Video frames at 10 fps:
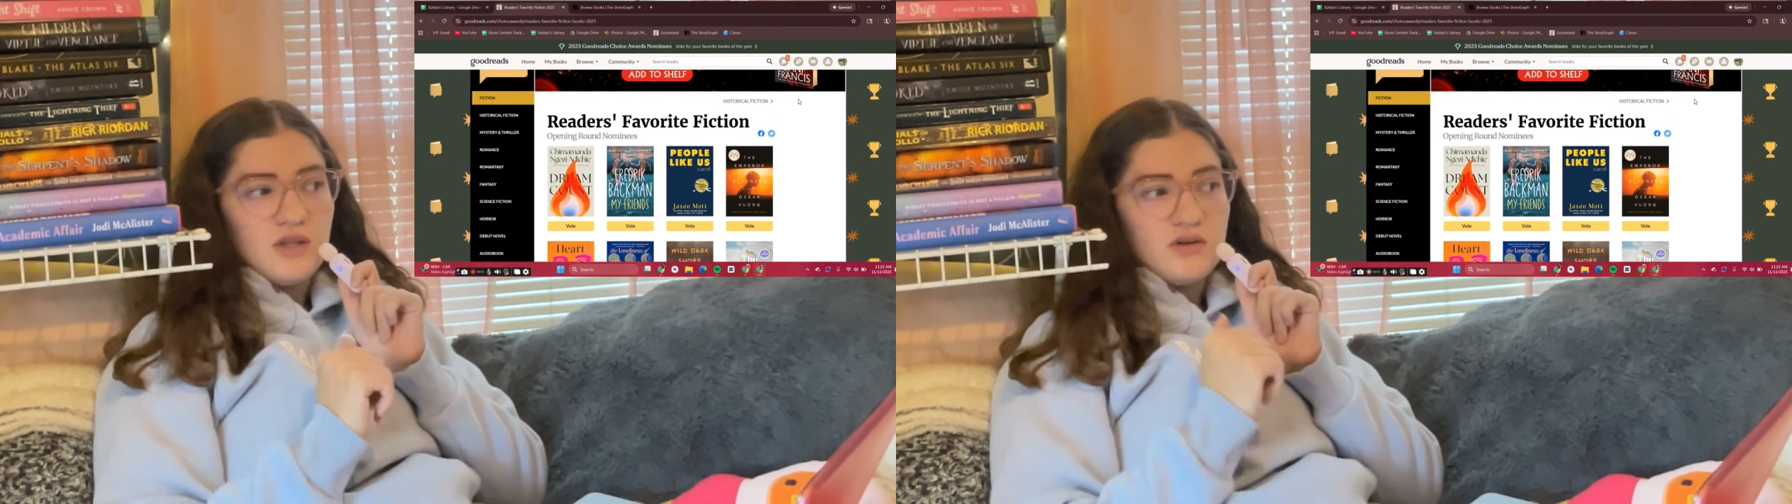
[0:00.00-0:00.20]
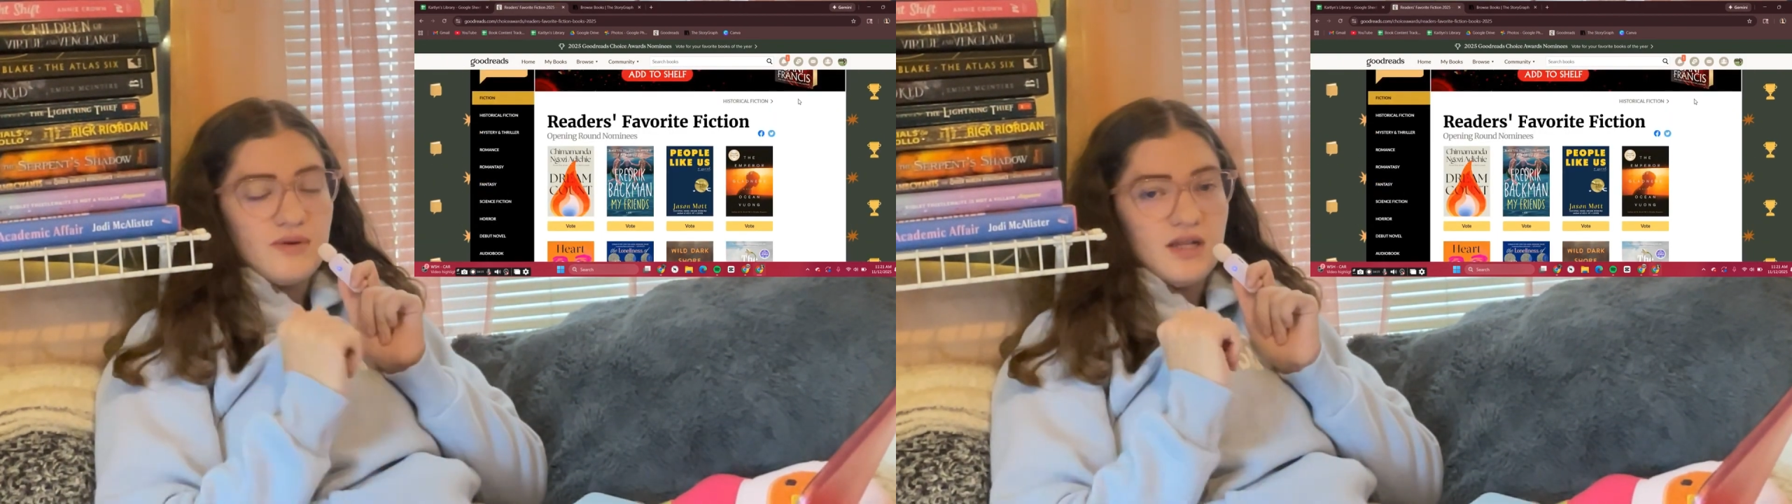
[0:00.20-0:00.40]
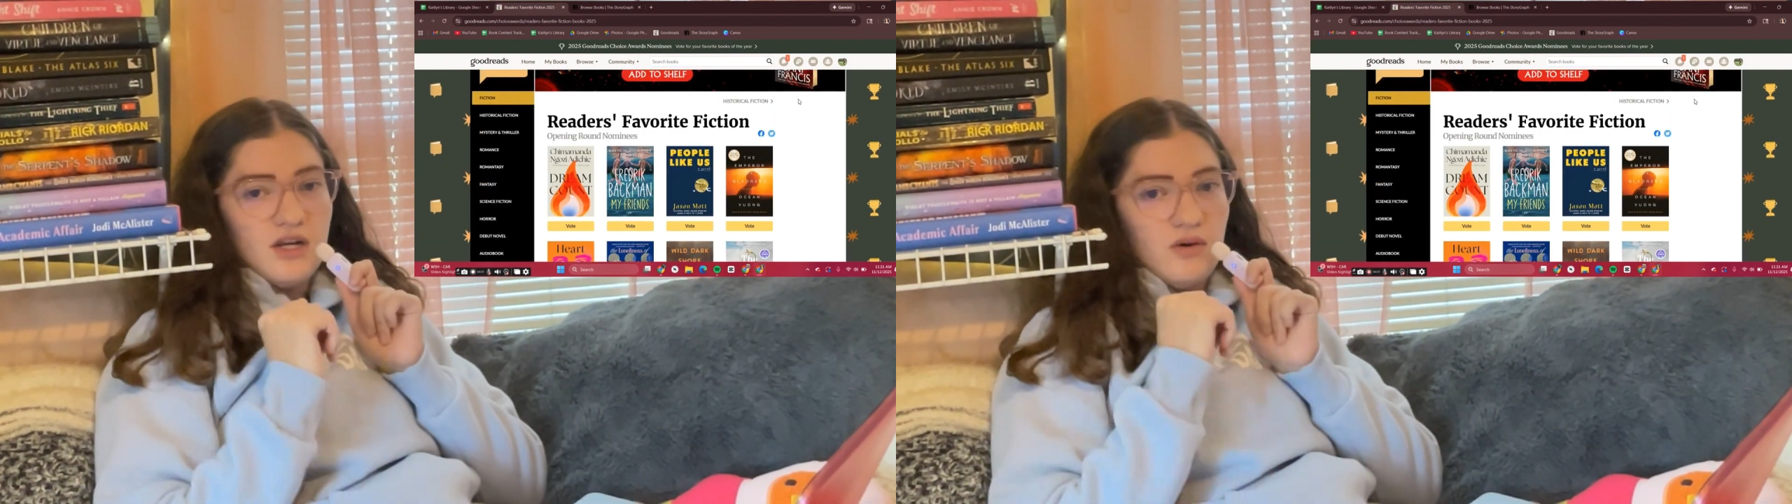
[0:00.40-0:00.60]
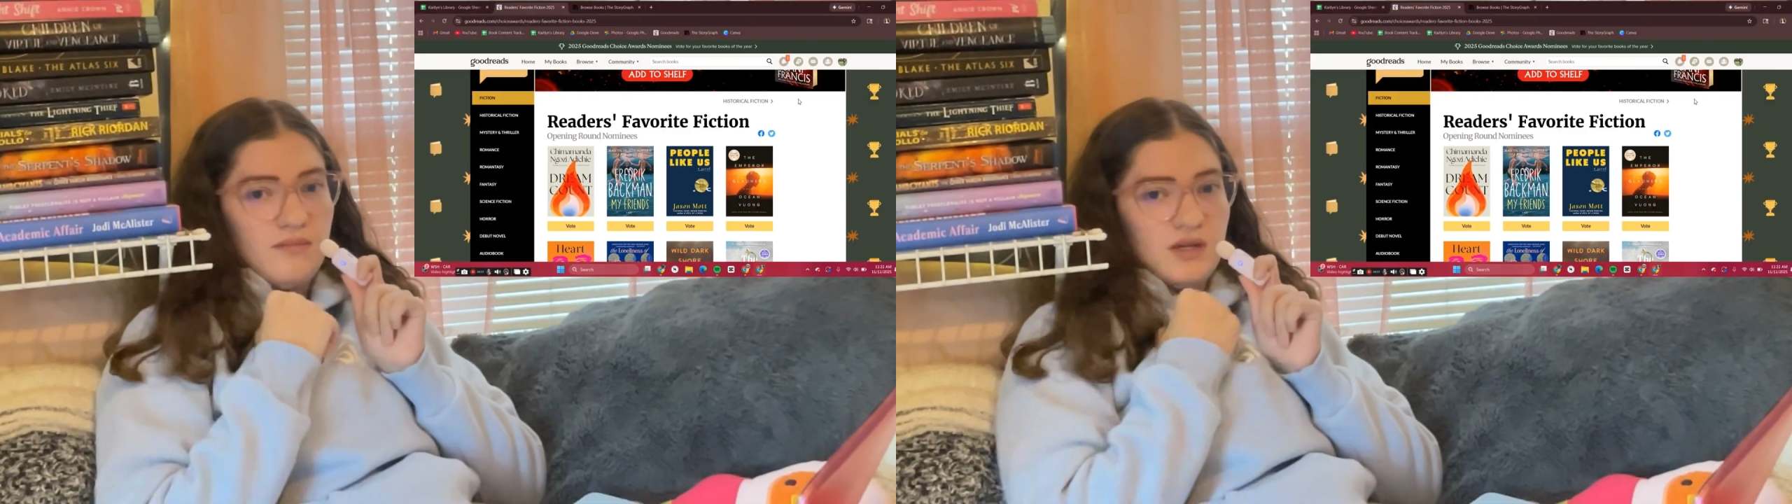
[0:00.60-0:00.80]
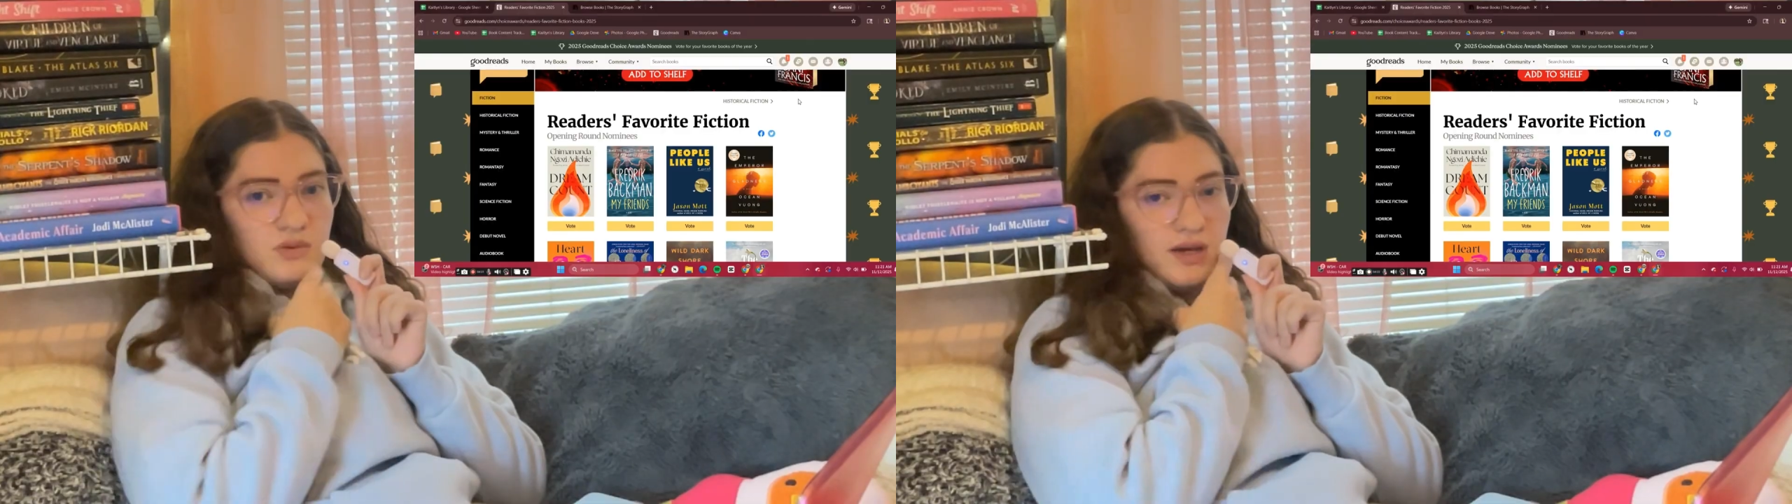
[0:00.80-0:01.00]
There's really no
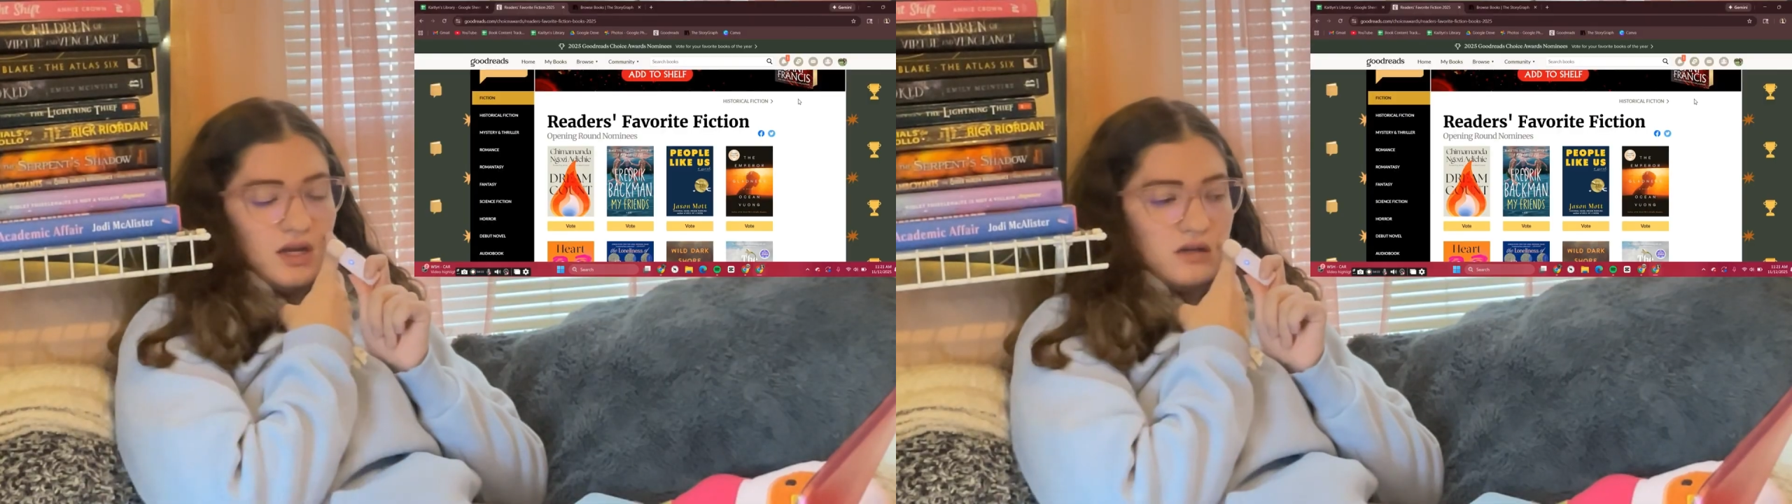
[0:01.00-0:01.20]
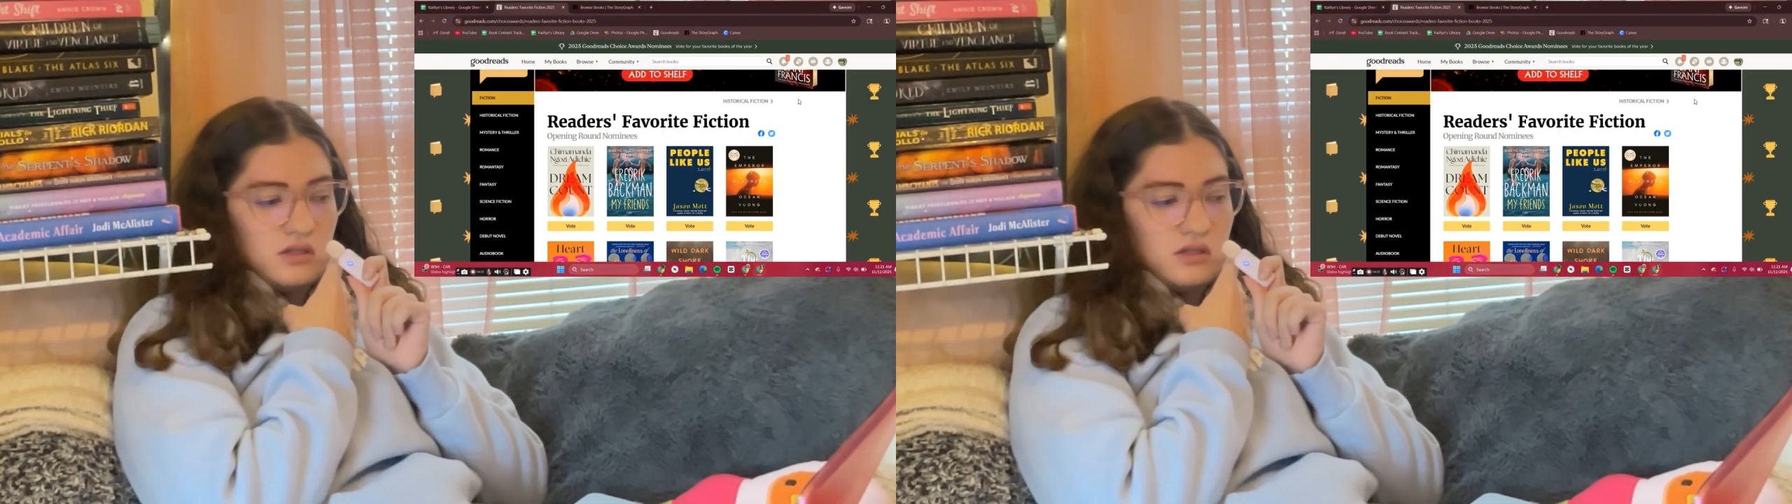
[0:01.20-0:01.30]
in between.